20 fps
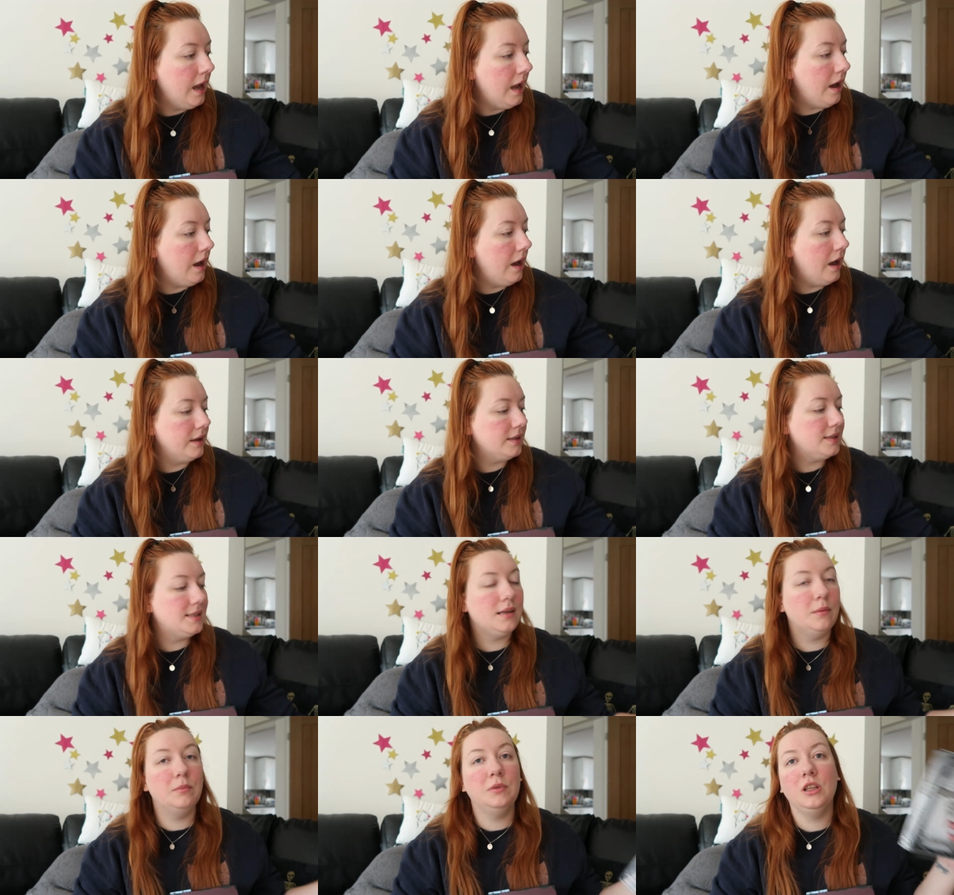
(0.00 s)
Uh,
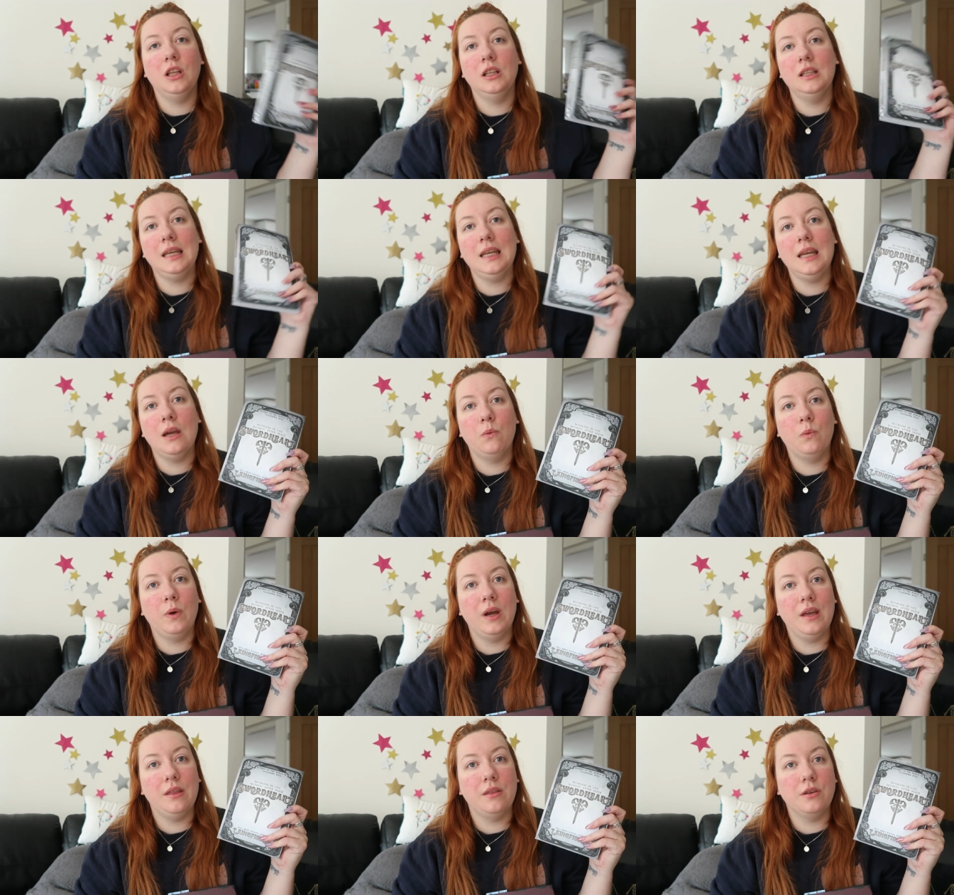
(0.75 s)
similarly
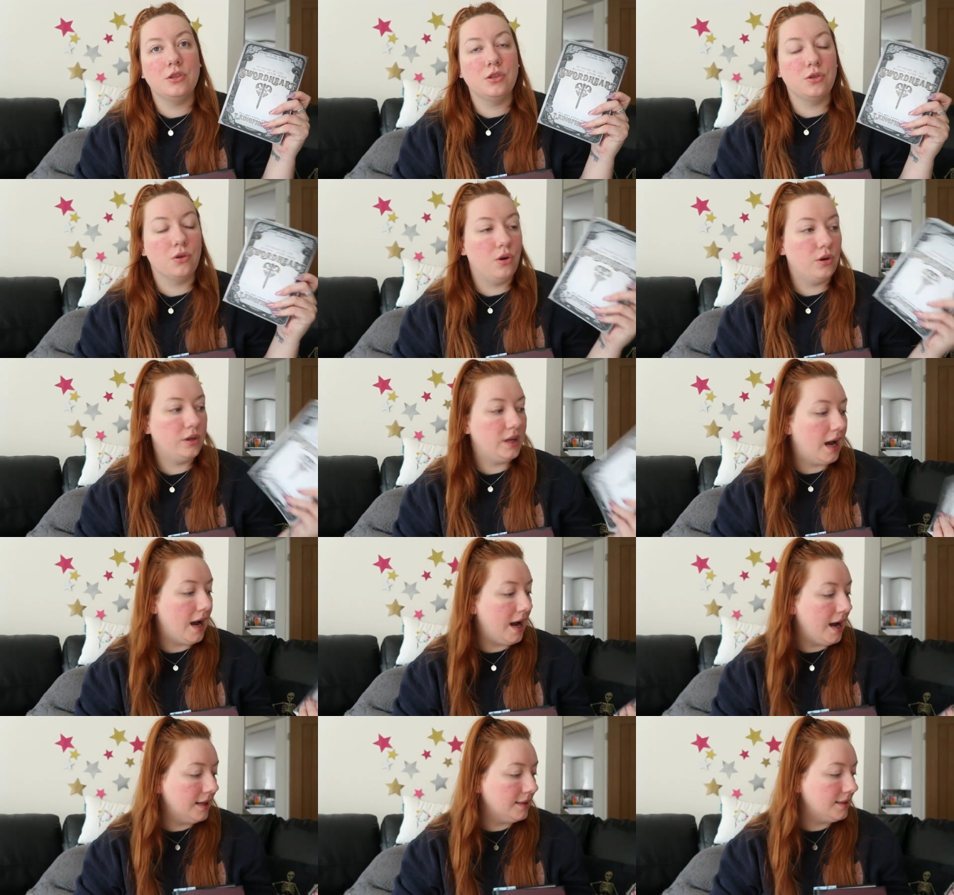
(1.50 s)
with
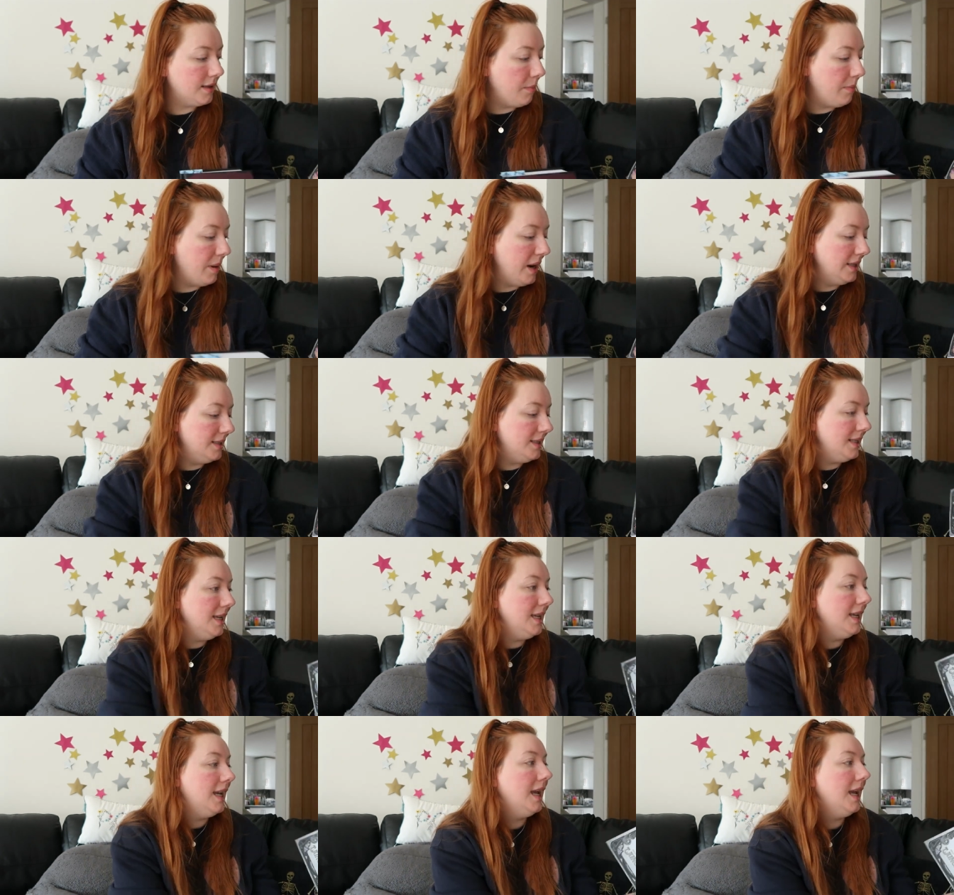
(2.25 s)
Swordheart by T.